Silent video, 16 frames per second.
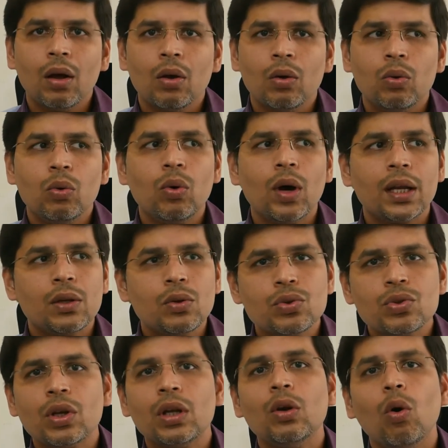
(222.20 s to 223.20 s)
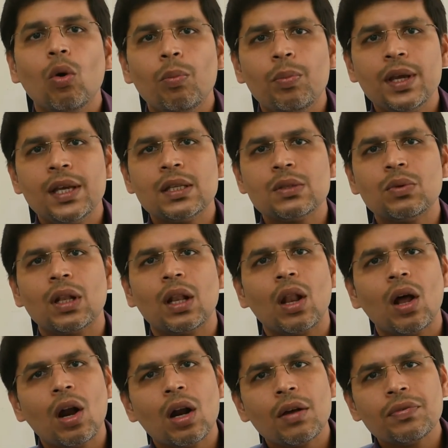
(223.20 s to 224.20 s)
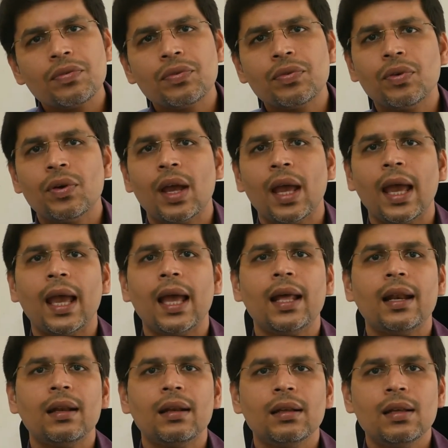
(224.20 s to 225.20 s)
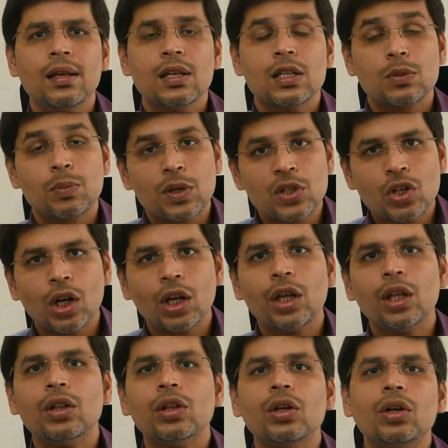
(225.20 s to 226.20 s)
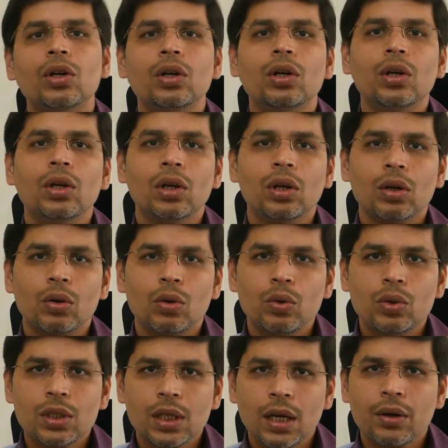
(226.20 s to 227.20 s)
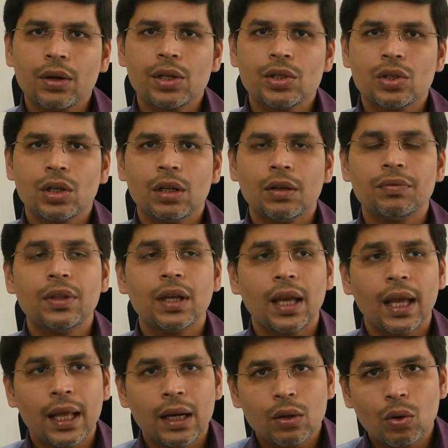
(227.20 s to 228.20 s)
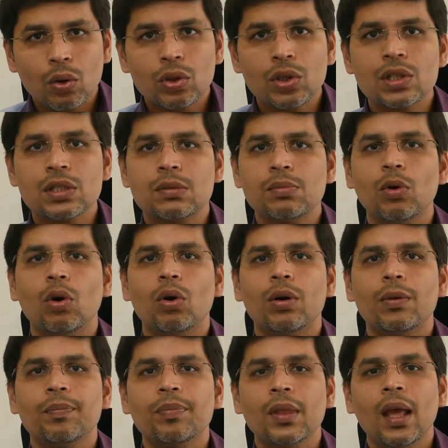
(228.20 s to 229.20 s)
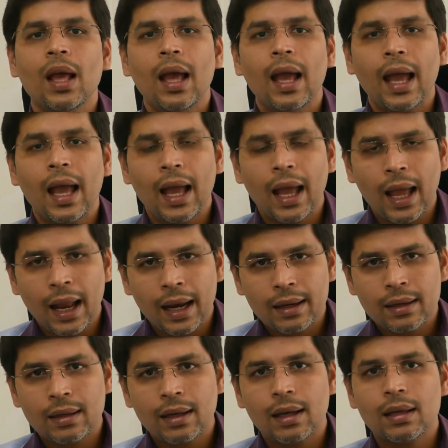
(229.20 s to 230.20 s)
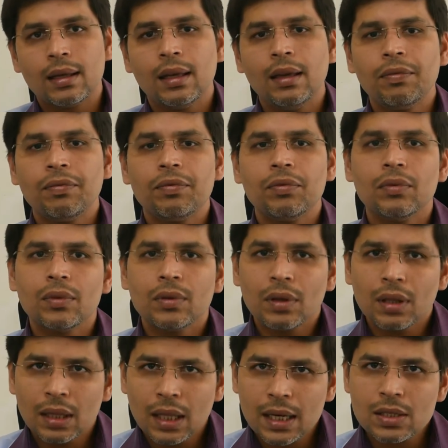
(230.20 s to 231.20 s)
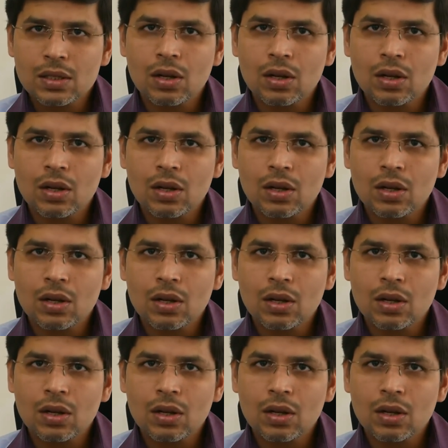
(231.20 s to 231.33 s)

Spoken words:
who are usually obese with lot of hair, especially in the gluteal region if the hair growth is more, and if there is